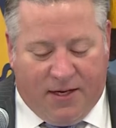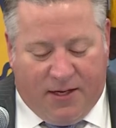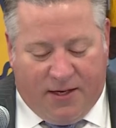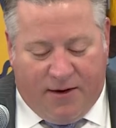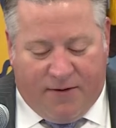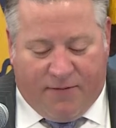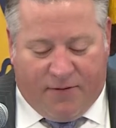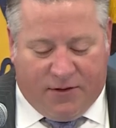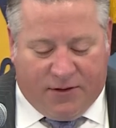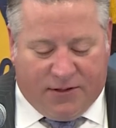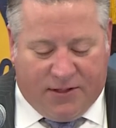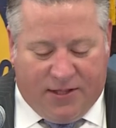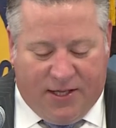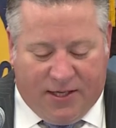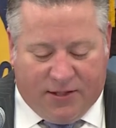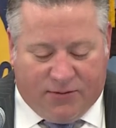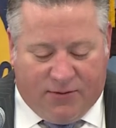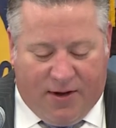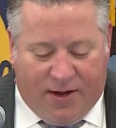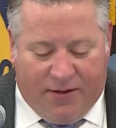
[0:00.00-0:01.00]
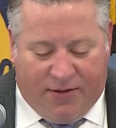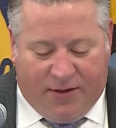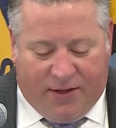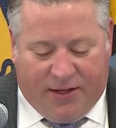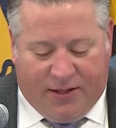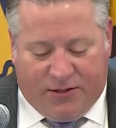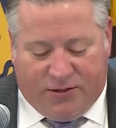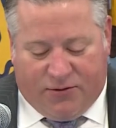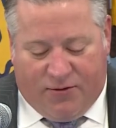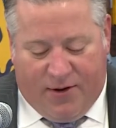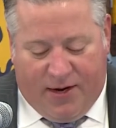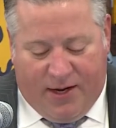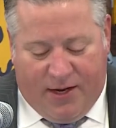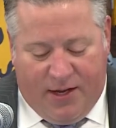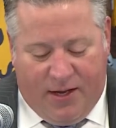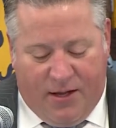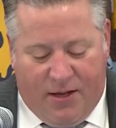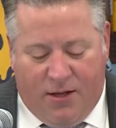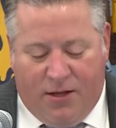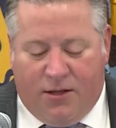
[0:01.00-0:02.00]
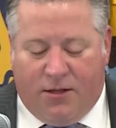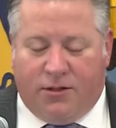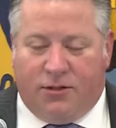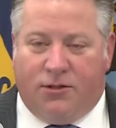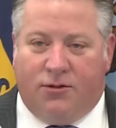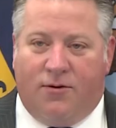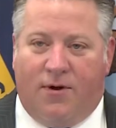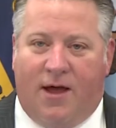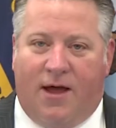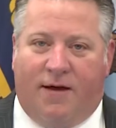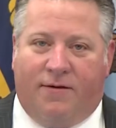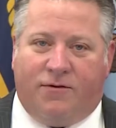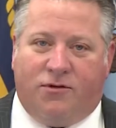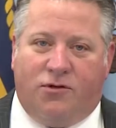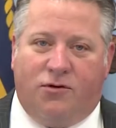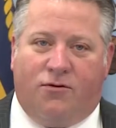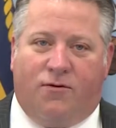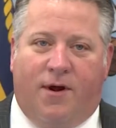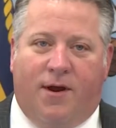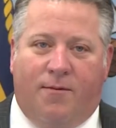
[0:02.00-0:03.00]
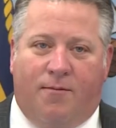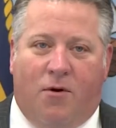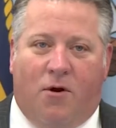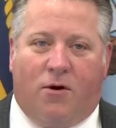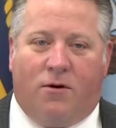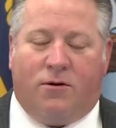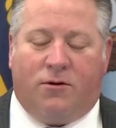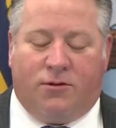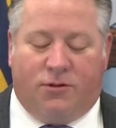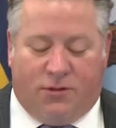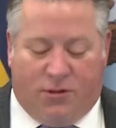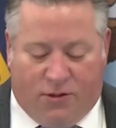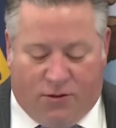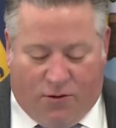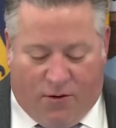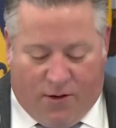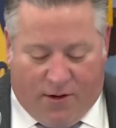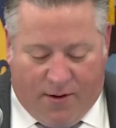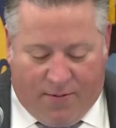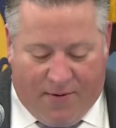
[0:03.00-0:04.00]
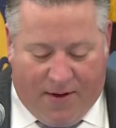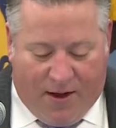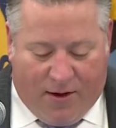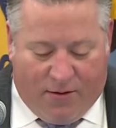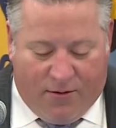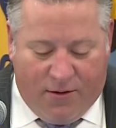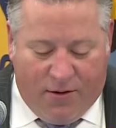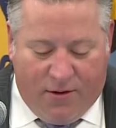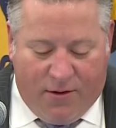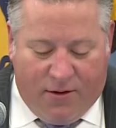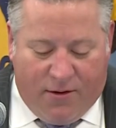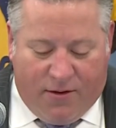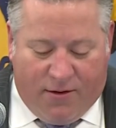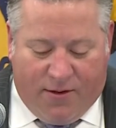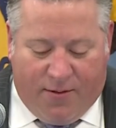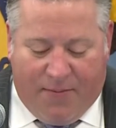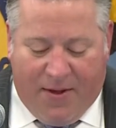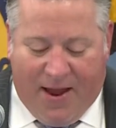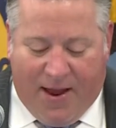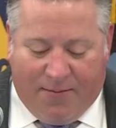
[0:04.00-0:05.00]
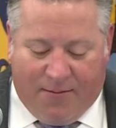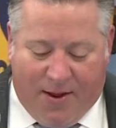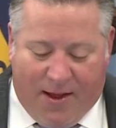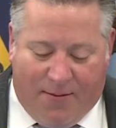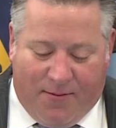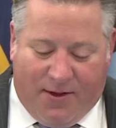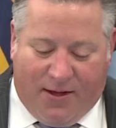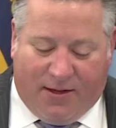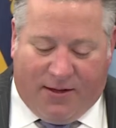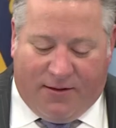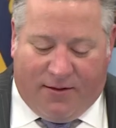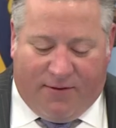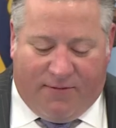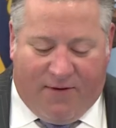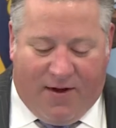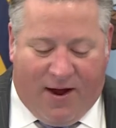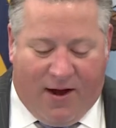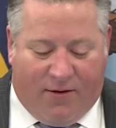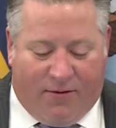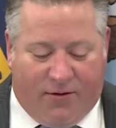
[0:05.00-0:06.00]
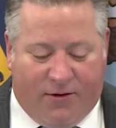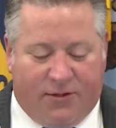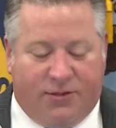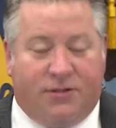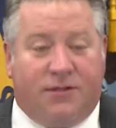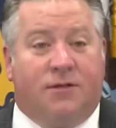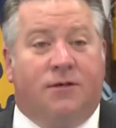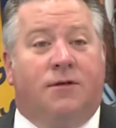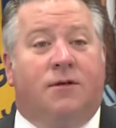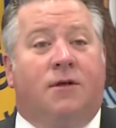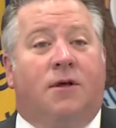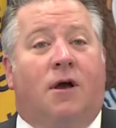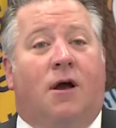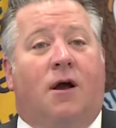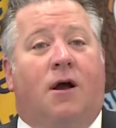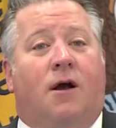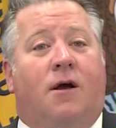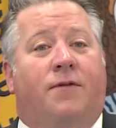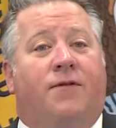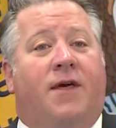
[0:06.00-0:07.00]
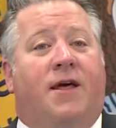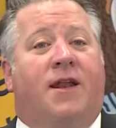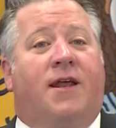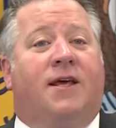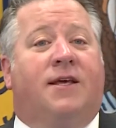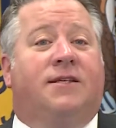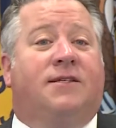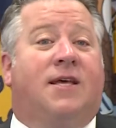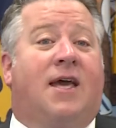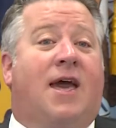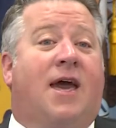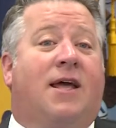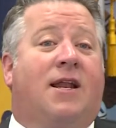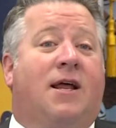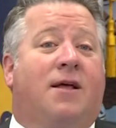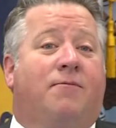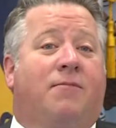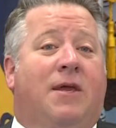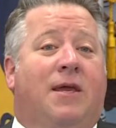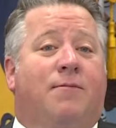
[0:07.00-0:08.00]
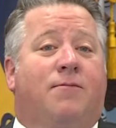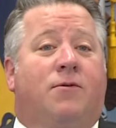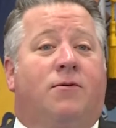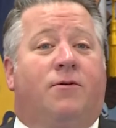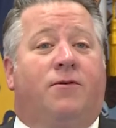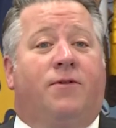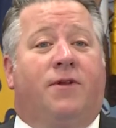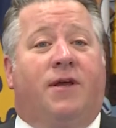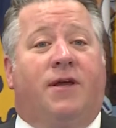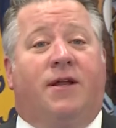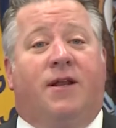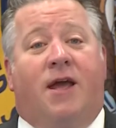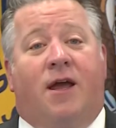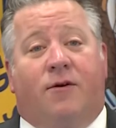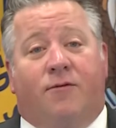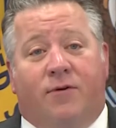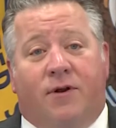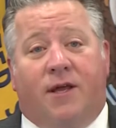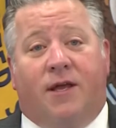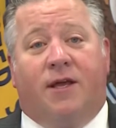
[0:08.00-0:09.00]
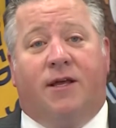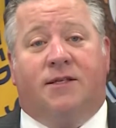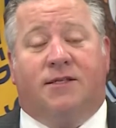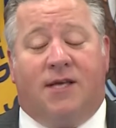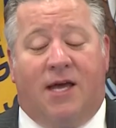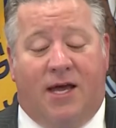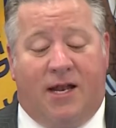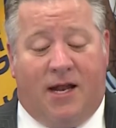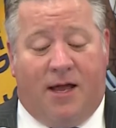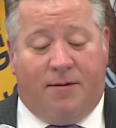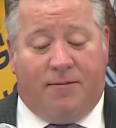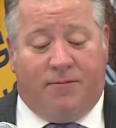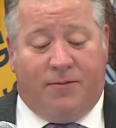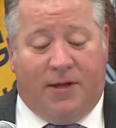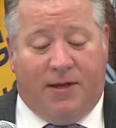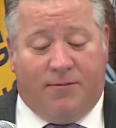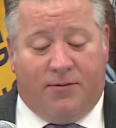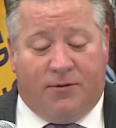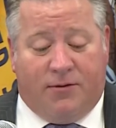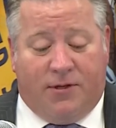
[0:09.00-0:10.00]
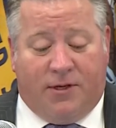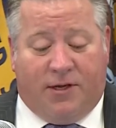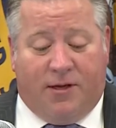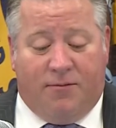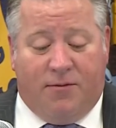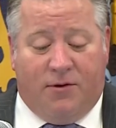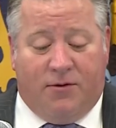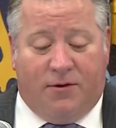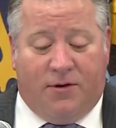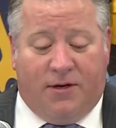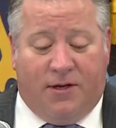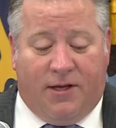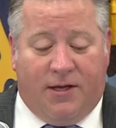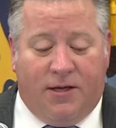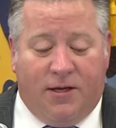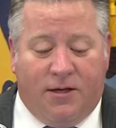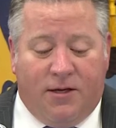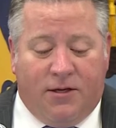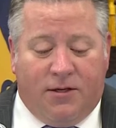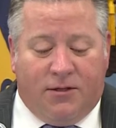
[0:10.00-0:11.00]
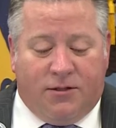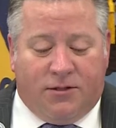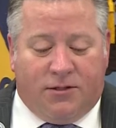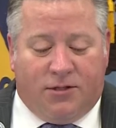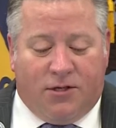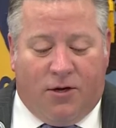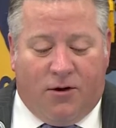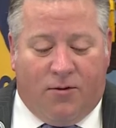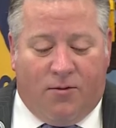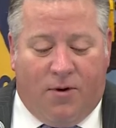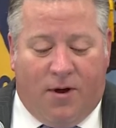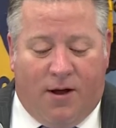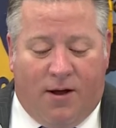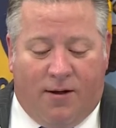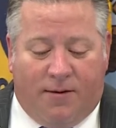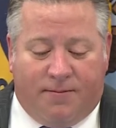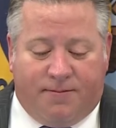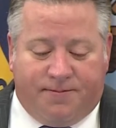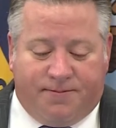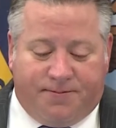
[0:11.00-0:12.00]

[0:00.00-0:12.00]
a difference, and that's why I think it's great to have two great partners to talk about the pandemic, the virus, that it has had on people, the inequity it's had on people in the community. So